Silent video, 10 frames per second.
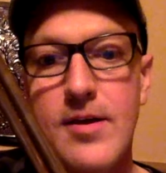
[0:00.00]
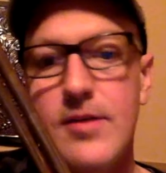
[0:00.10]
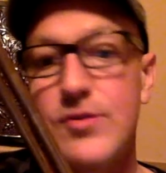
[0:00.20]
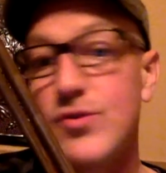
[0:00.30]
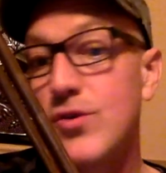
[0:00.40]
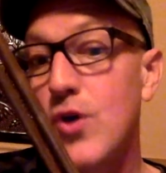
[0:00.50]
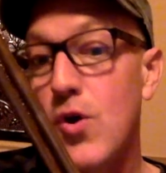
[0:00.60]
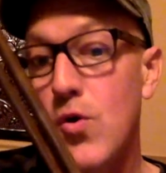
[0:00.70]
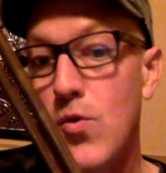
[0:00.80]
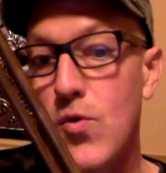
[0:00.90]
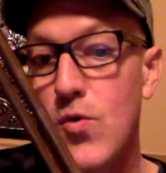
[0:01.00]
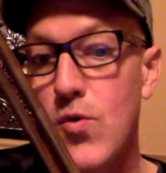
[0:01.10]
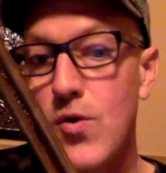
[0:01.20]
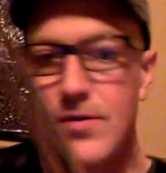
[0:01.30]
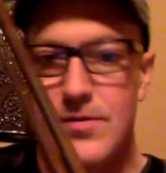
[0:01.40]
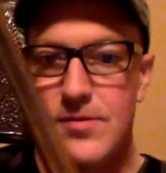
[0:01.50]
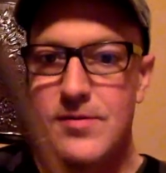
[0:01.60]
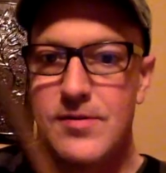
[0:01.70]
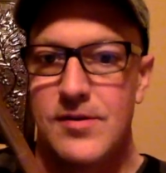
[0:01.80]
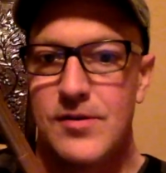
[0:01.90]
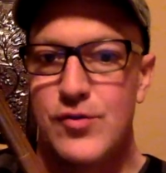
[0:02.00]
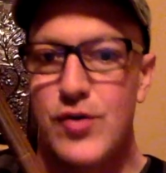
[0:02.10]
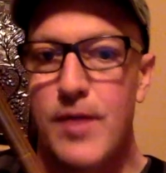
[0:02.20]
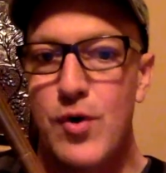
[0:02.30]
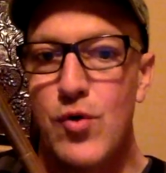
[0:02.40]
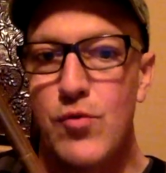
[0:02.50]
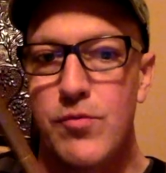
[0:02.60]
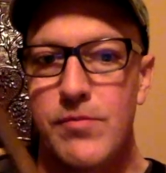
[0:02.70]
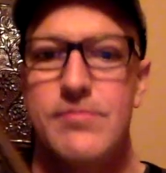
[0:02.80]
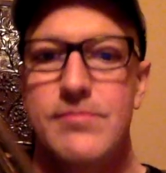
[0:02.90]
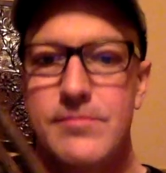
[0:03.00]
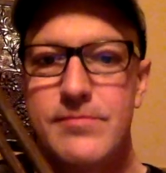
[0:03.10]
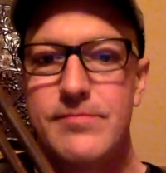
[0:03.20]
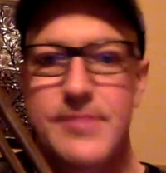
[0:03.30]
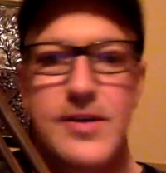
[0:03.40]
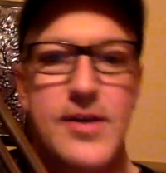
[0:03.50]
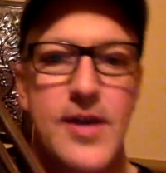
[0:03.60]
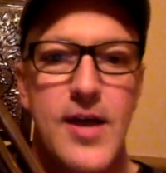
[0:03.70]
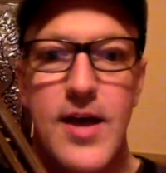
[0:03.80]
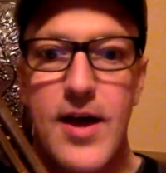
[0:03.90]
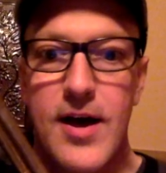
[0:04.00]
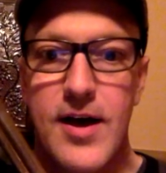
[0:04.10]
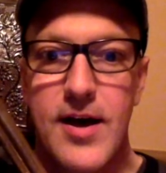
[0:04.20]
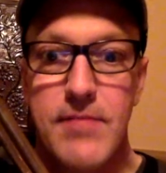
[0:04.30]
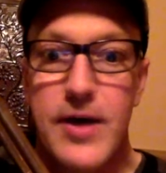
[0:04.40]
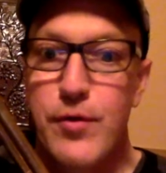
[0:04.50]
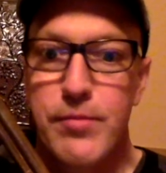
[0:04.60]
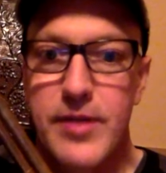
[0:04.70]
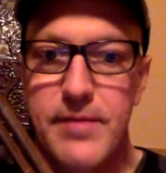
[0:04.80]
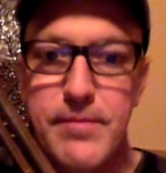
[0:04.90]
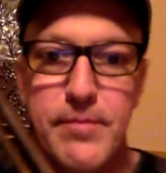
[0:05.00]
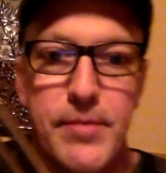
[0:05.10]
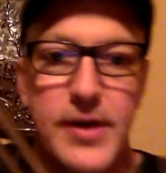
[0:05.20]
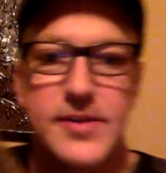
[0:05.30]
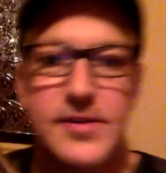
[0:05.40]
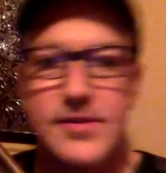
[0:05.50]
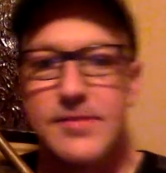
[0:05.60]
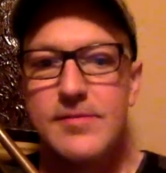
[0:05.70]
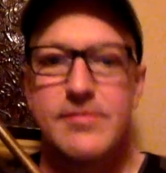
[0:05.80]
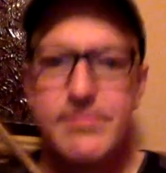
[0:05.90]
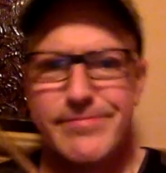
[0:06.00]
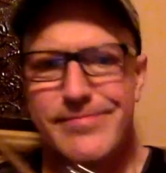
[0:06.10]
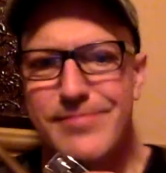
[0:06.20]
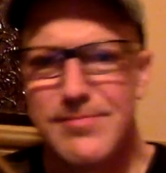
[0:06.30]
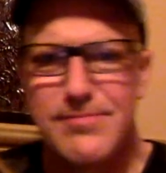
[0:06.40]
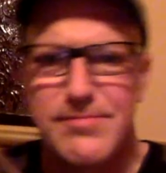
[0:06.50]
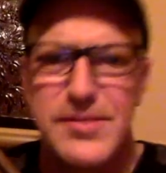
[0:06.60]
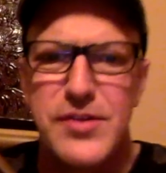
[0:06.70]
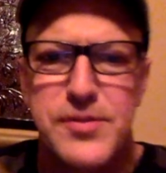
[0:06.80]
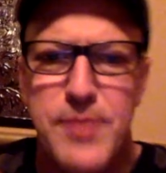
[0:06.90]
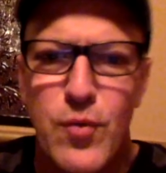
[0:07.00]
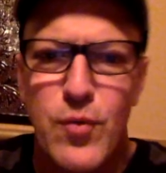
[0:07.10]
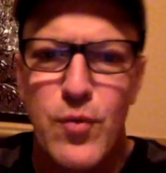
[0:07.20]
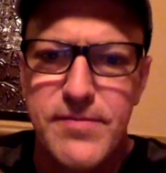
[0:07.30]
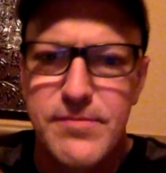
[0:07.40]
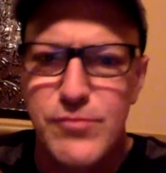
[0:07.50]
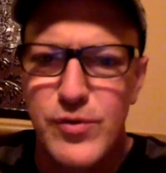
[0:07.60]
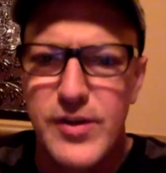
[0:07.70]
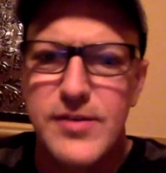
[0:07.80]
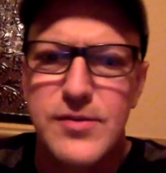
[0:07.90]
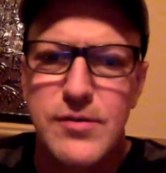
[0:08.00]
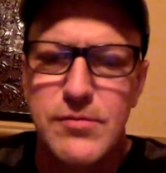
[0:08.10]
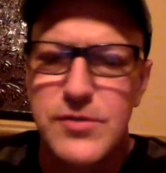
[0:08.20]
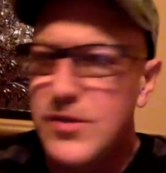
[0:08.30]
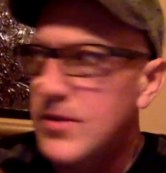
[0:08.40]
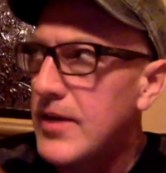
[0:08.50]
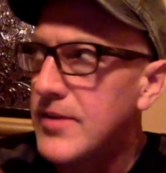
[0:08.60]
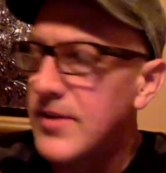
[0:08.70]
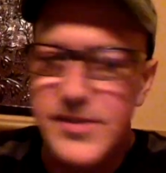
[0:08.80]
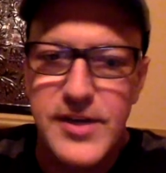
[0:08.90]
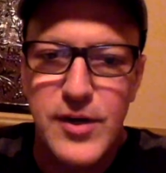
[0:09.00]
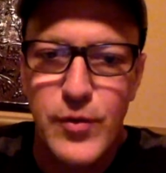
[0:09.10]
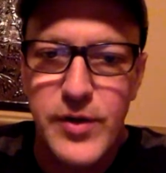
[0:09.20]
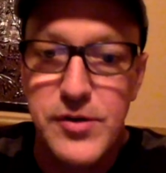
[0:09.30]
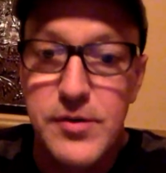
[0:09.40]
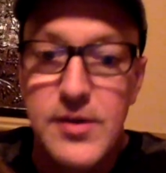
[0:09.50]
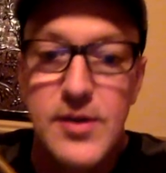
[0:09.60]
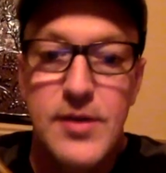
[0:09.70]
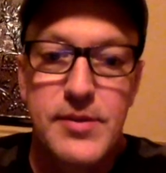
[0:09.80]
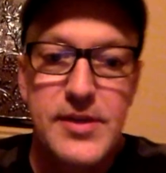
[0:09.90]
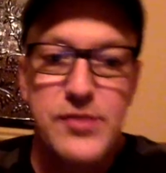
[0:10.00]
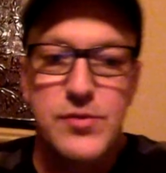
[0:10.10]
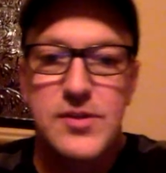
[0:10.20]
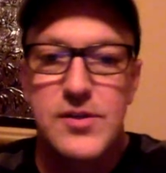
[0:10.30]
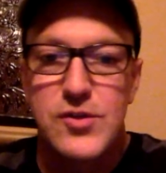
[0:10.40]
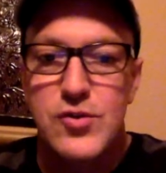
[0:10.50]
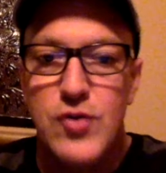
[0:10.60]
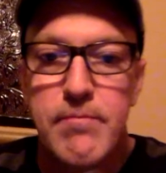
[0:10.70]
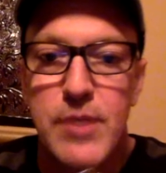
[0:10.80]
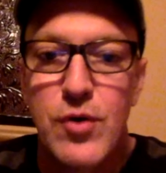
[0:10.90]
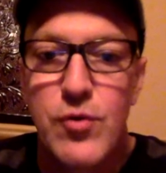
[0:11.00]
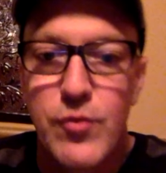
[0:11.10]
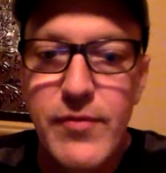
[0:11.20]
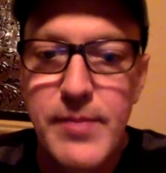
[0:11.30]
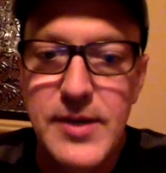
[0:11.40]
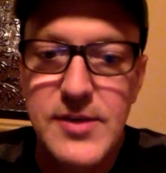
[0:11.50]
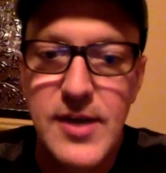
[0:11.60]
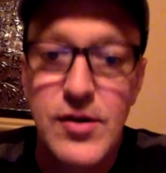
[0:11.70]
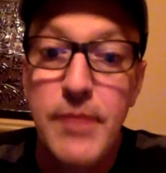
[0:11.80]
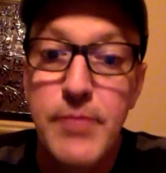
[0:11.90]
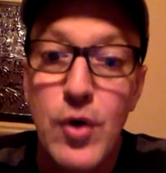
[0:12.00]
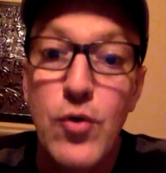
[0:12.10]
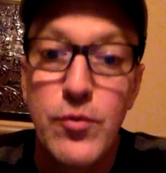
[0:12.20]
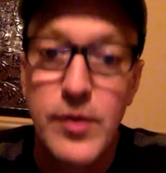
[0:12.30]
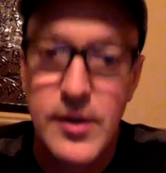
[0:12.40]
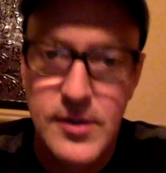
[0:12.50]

So, trombone. Uh, I don't play, but neither does my wife, really. So she just has it as a decoration. But that's what this is trombone. Everybody say trombone.